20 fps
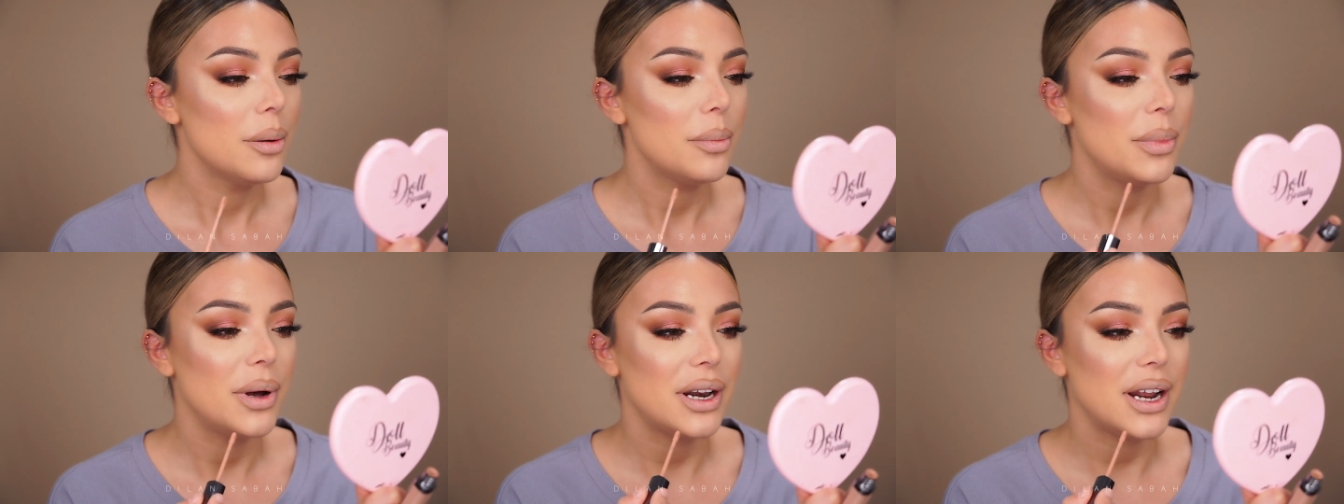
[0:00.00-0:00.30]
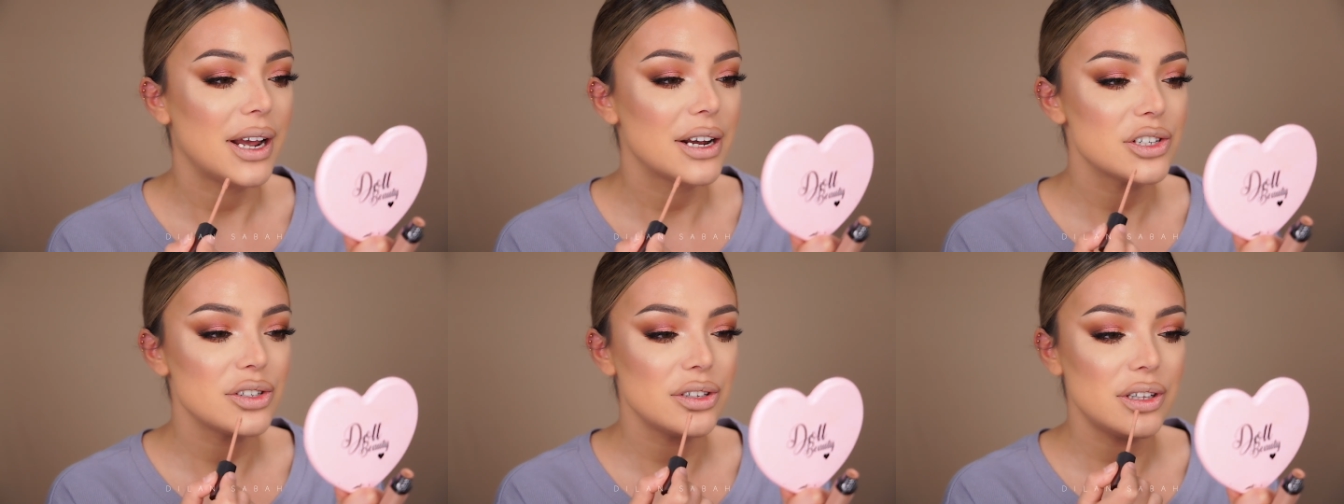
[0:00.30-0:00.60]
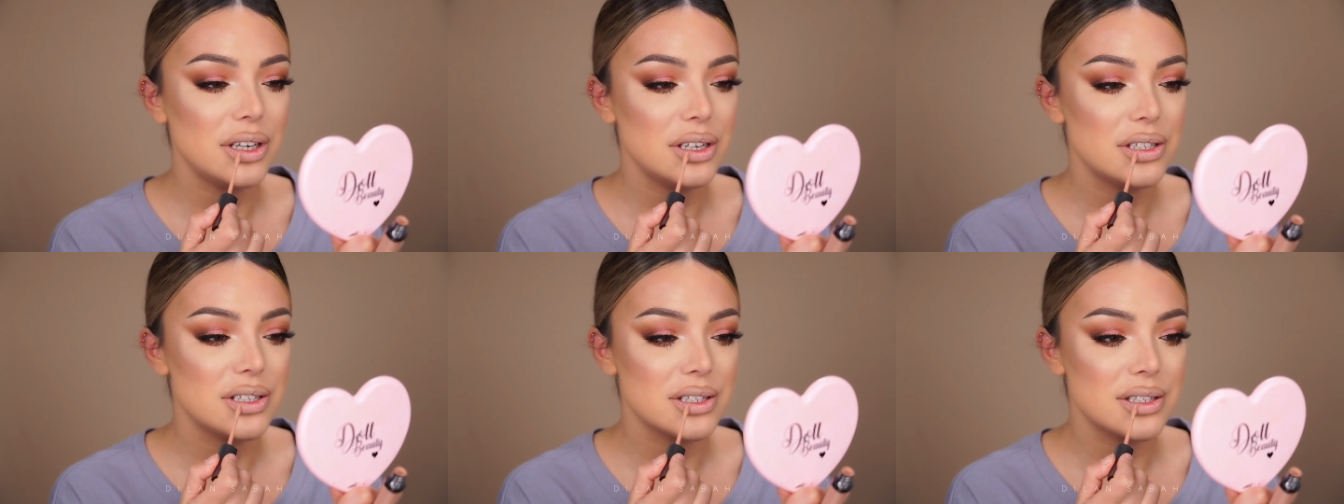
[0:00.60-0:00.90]
But
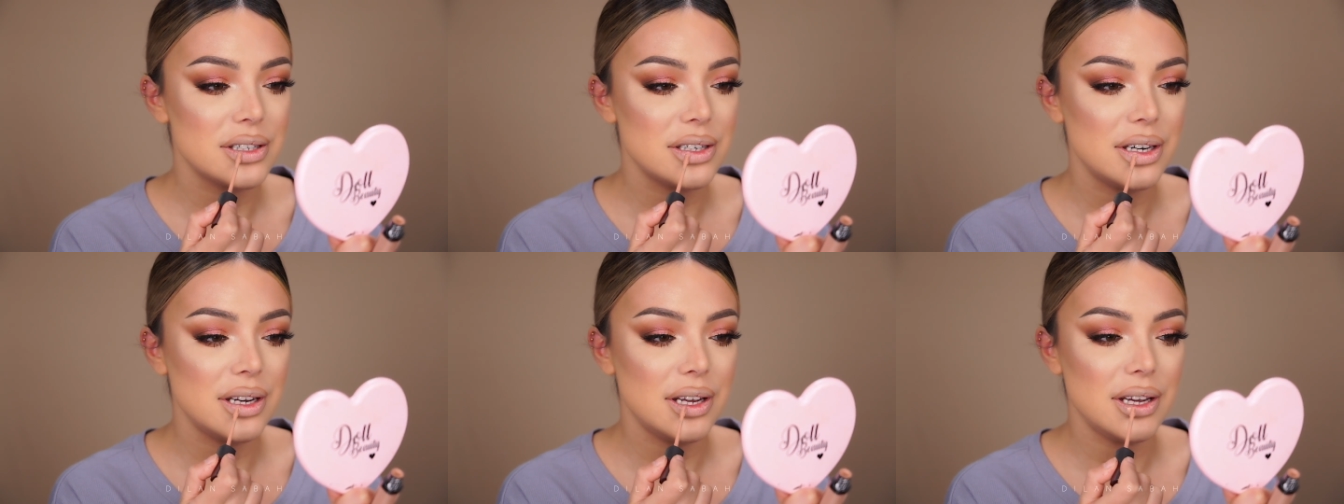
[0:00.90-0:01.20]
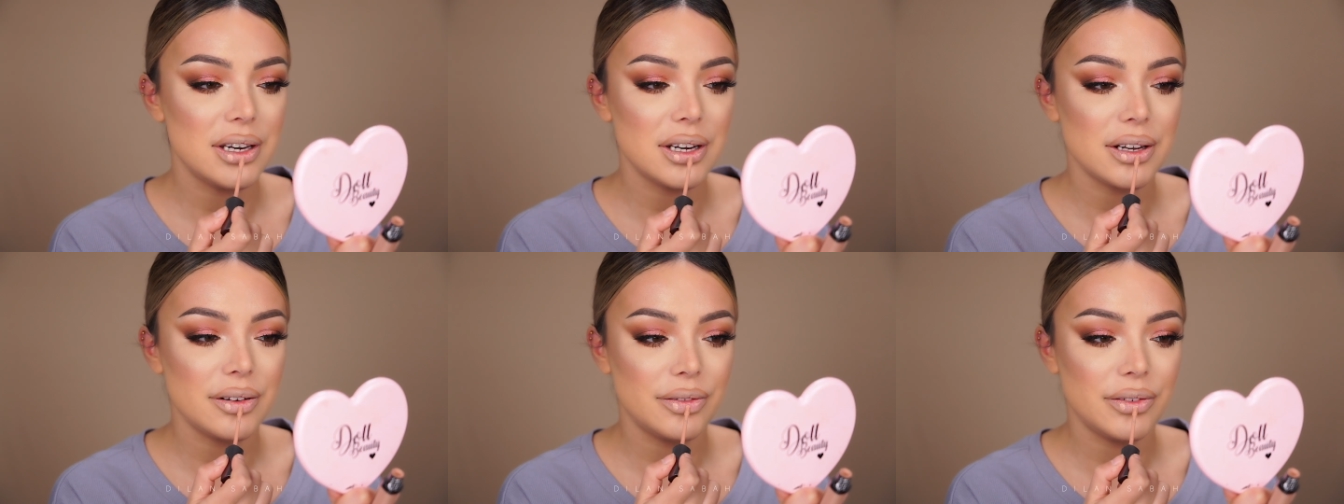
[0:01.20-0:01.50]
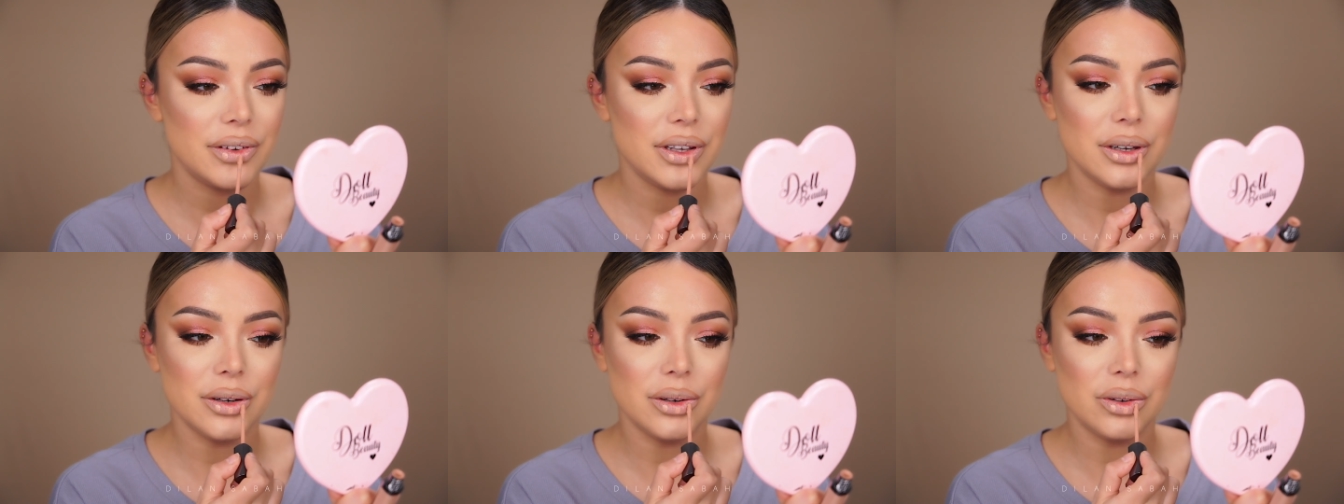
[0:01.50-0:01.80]
actually you just need a
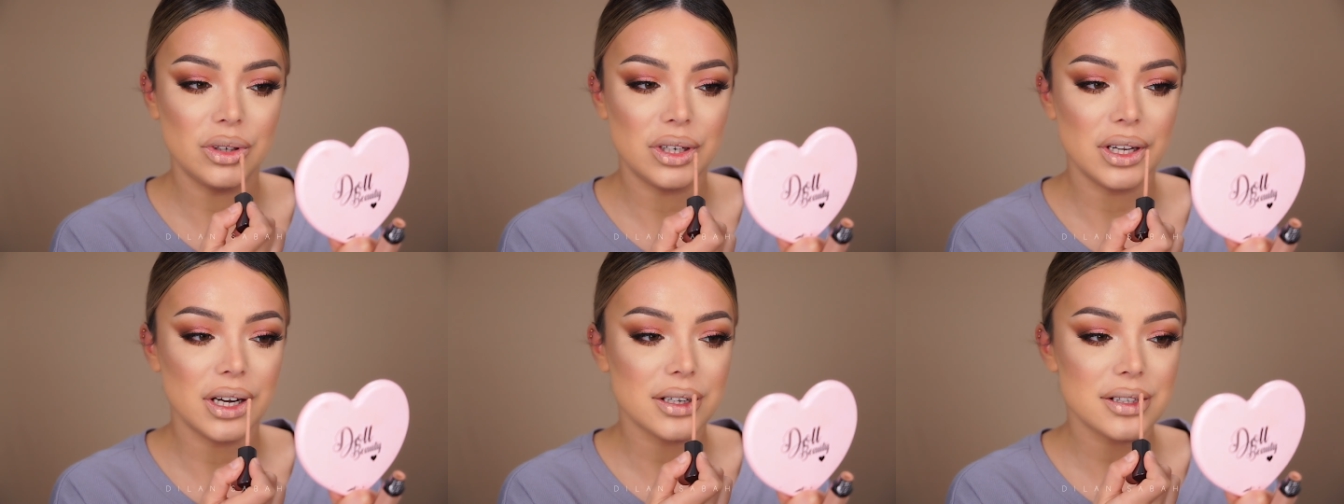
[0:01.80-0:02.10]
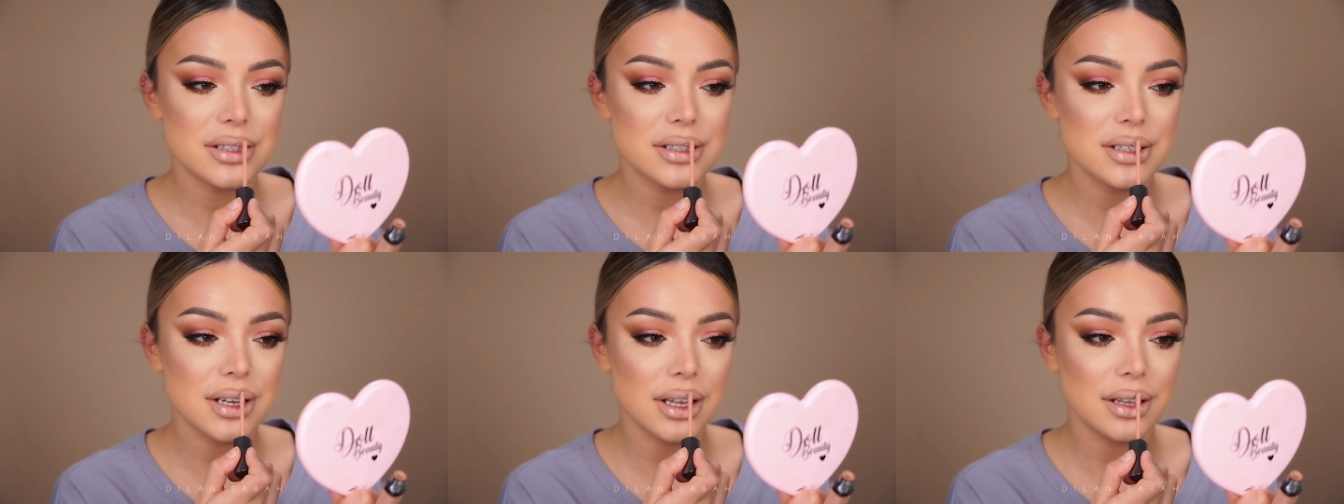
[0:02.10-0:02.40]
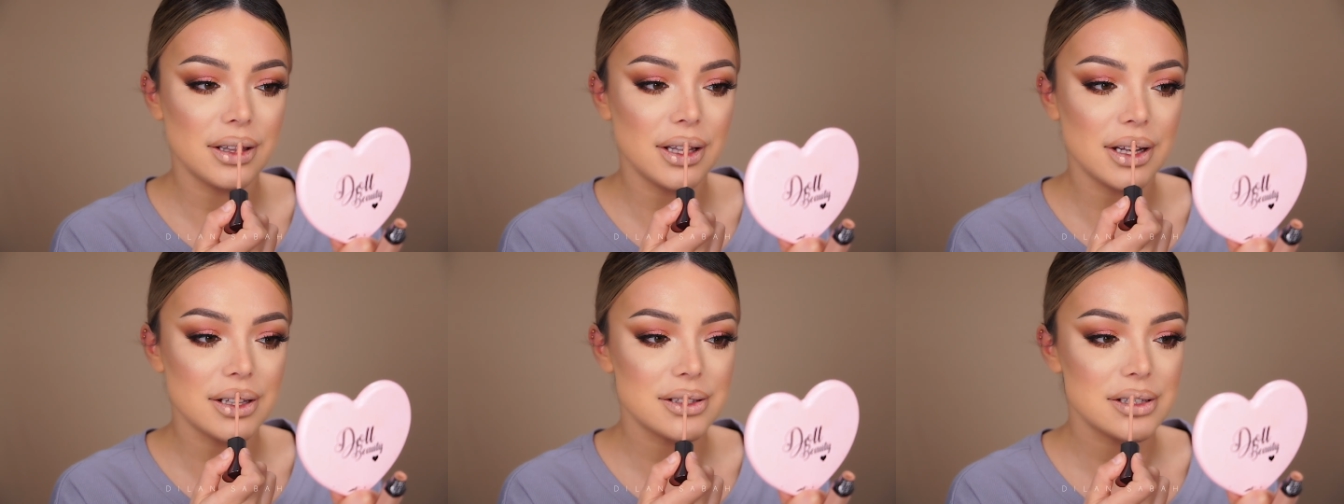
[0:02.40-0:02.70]
few dots
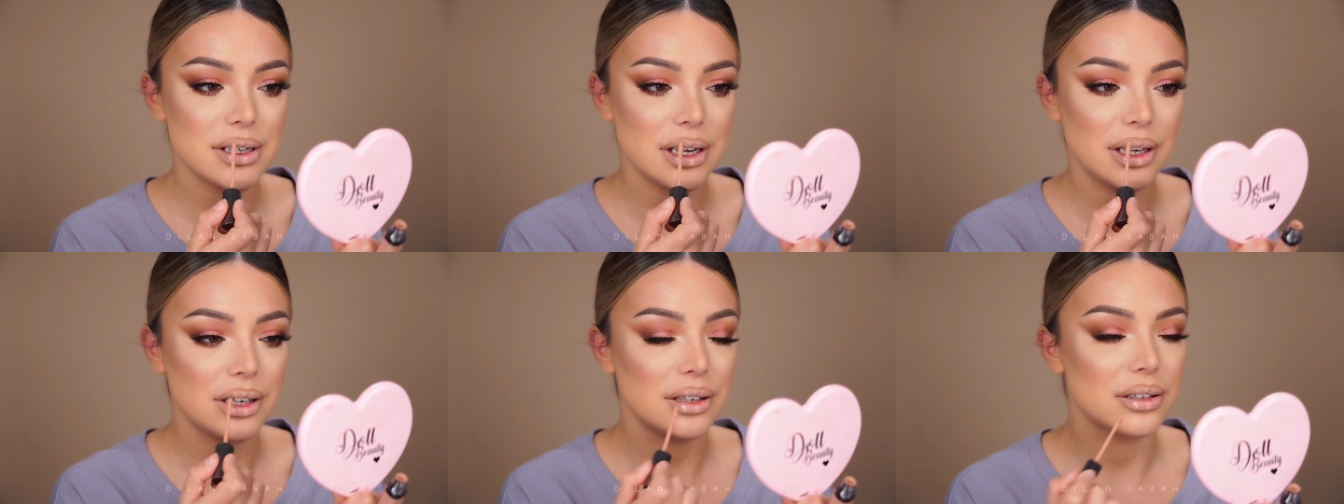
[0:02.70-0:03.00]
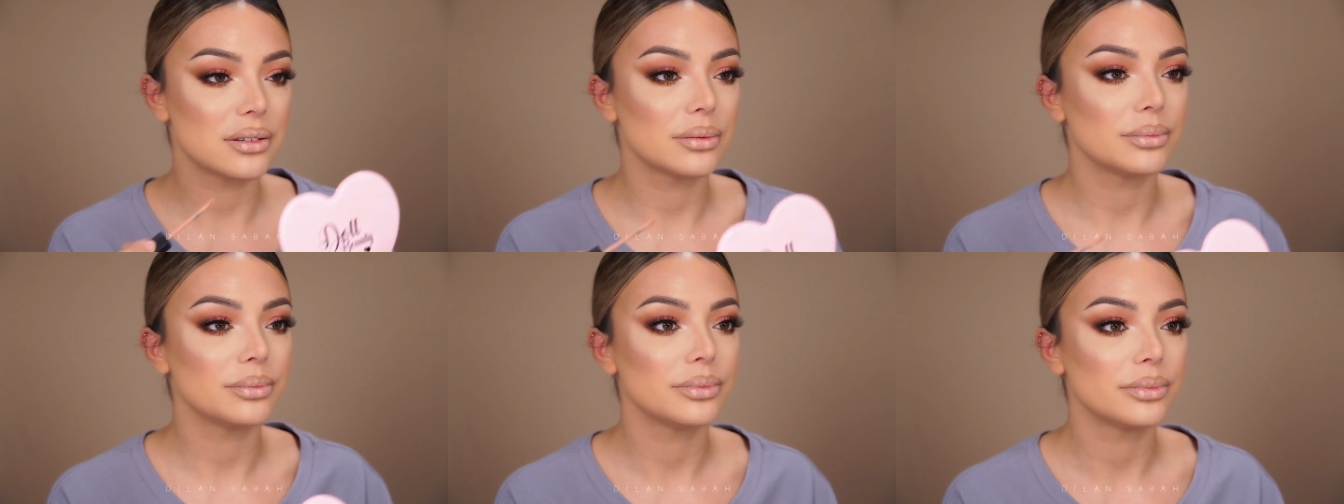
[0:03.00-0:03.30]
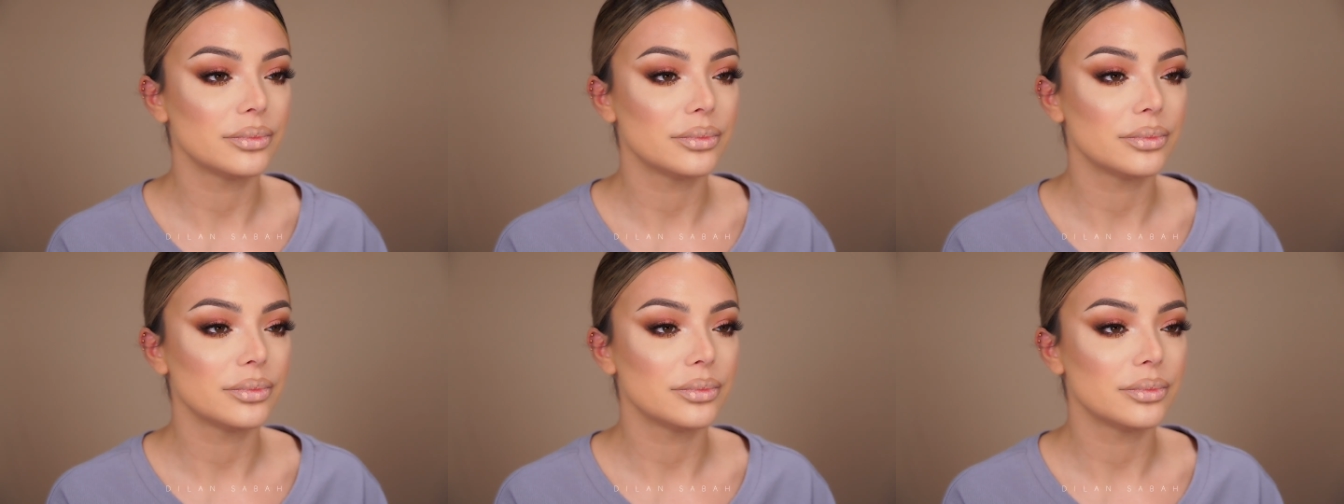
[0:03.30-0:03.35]
and that's it.